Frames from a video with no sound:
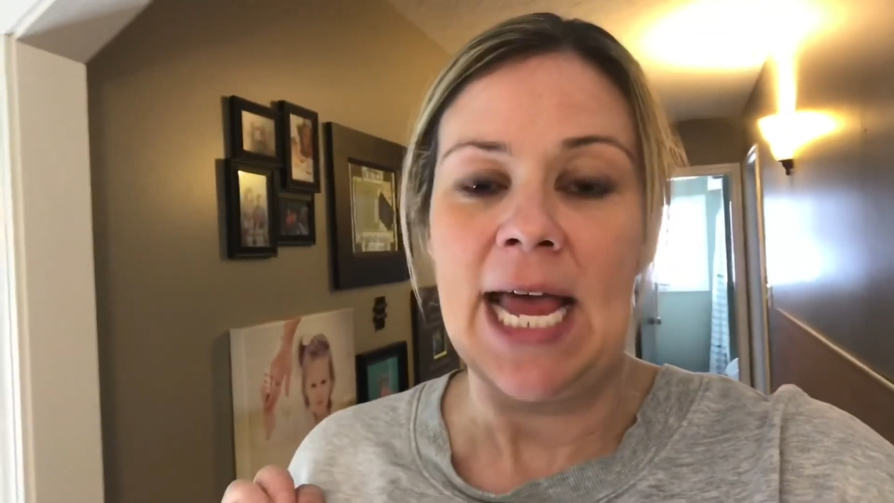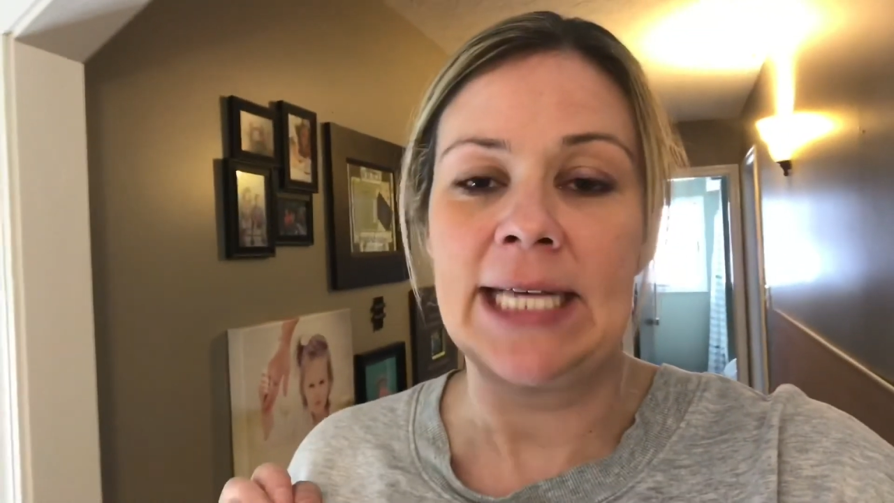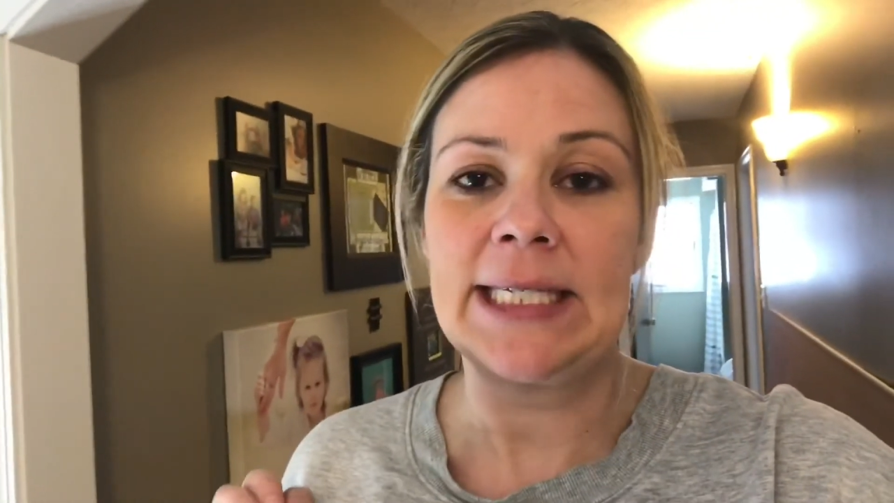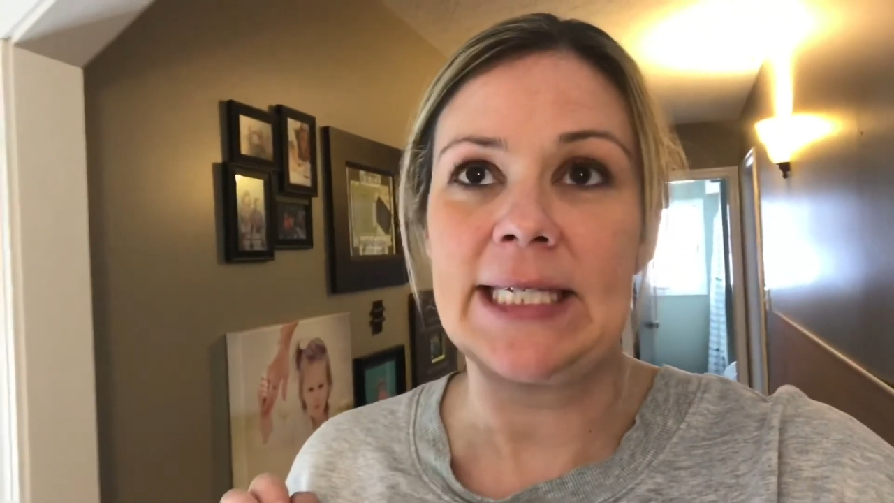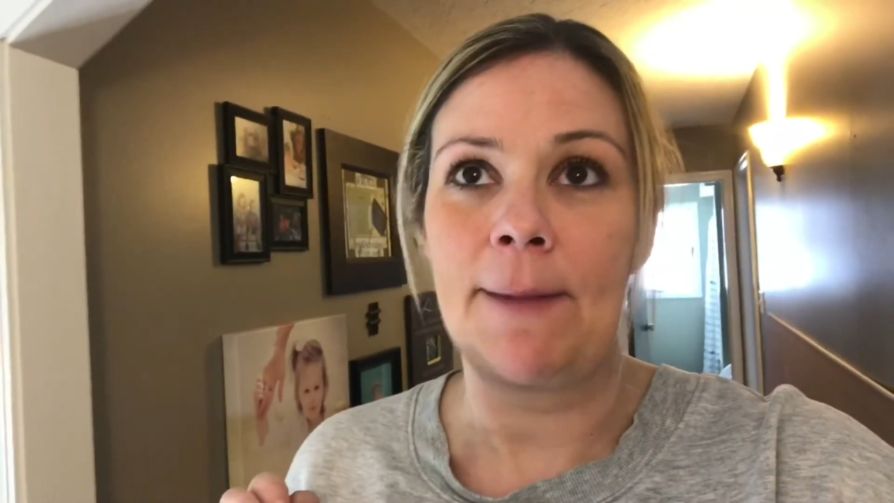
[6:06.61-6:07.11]

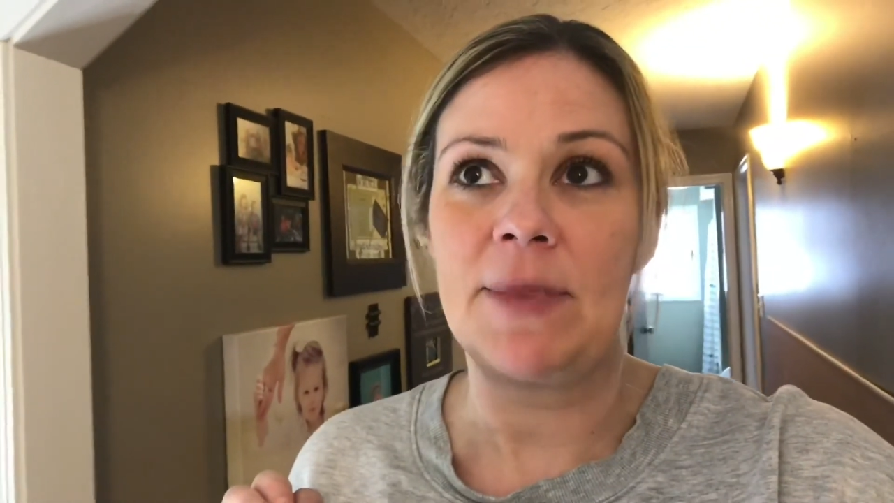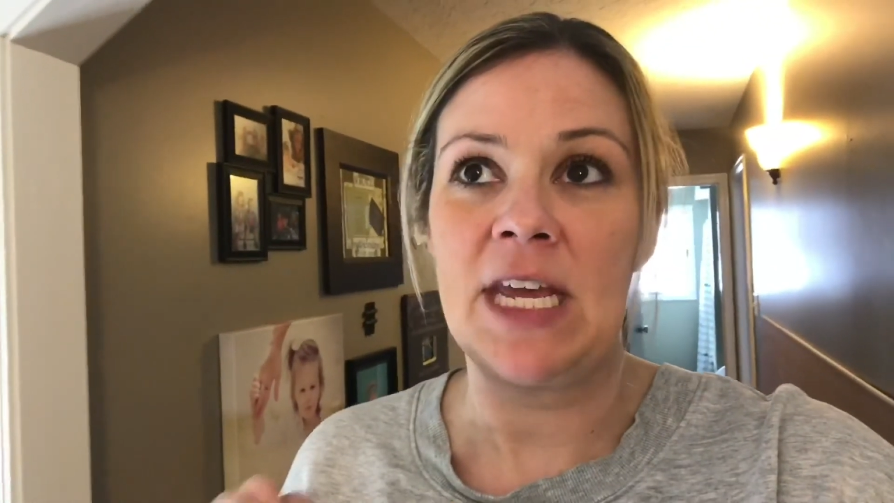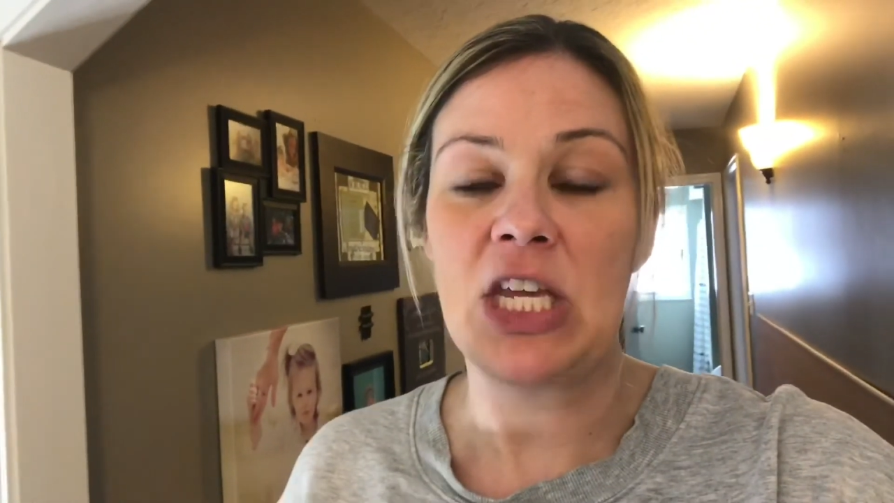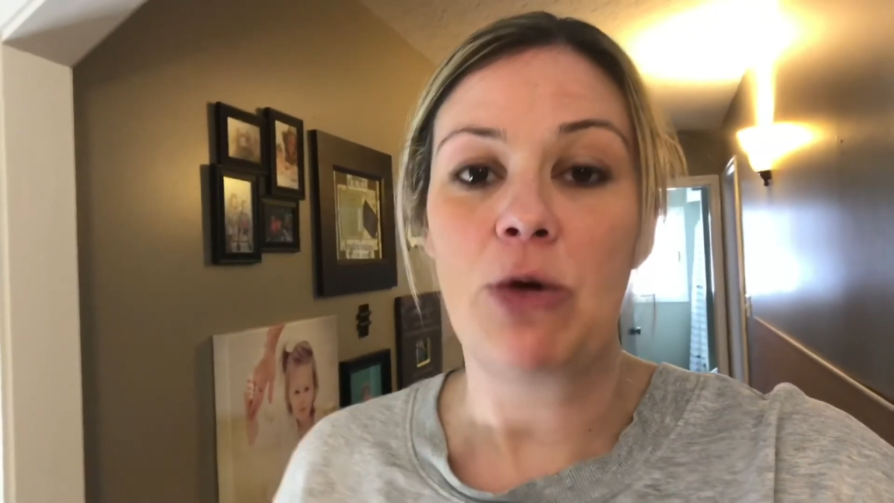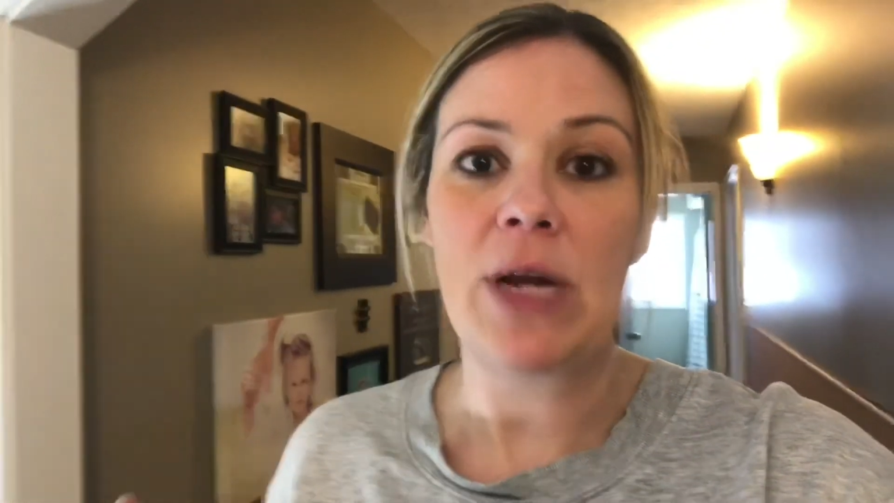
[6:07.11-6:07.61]
and
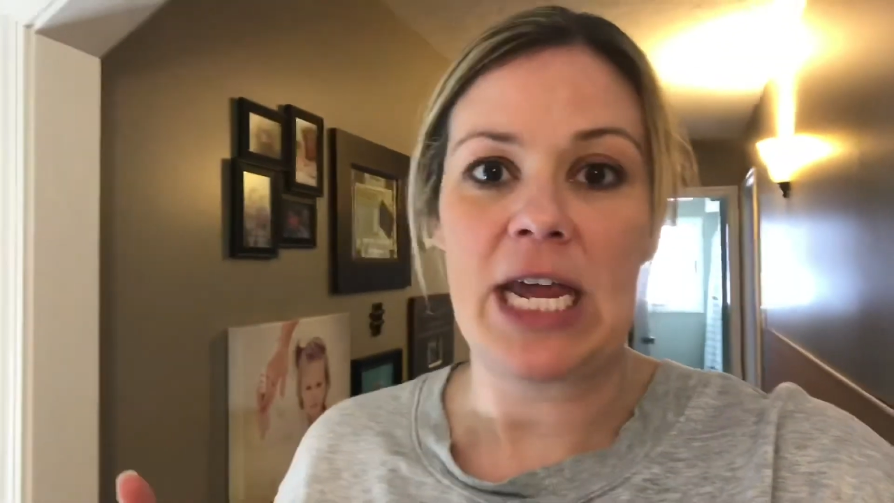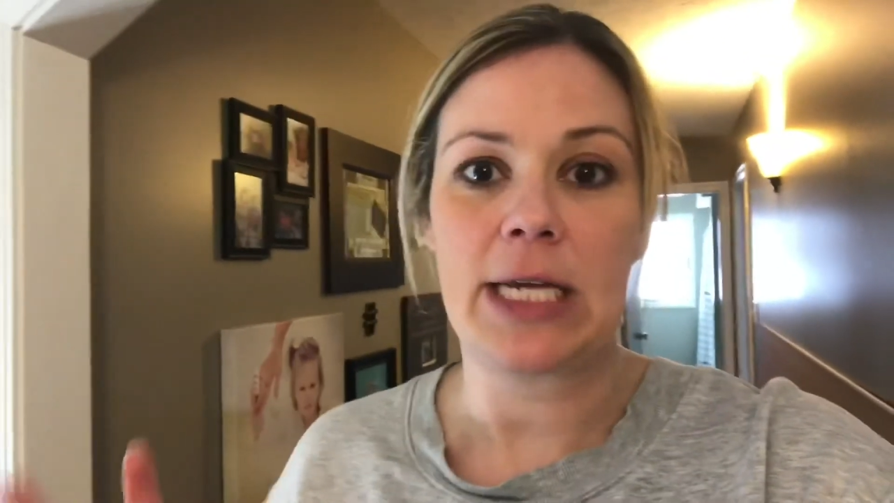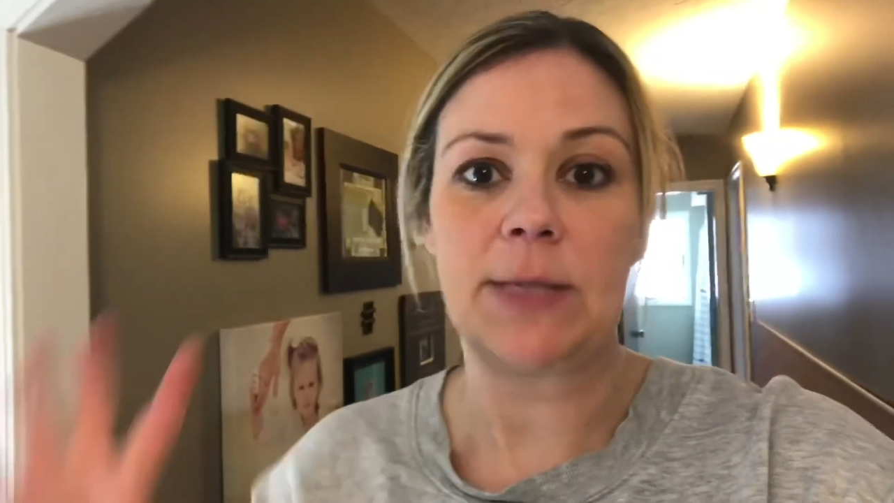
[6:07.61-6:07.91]
something unique